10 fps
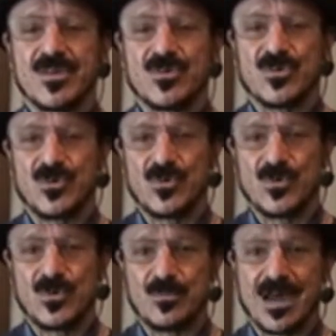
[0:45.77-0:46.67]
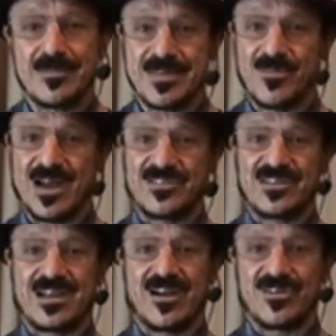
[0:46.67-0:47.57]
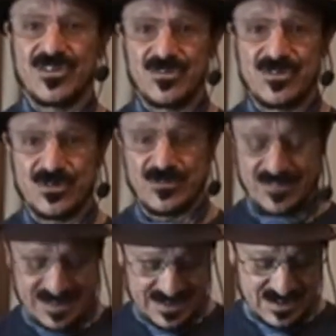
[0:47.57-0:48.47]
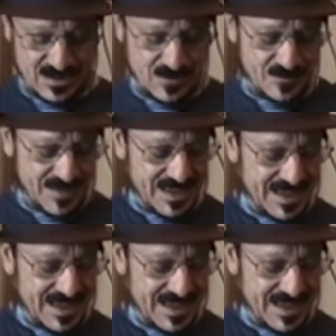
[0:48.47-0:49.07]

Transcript: who might be watching our YouTube video.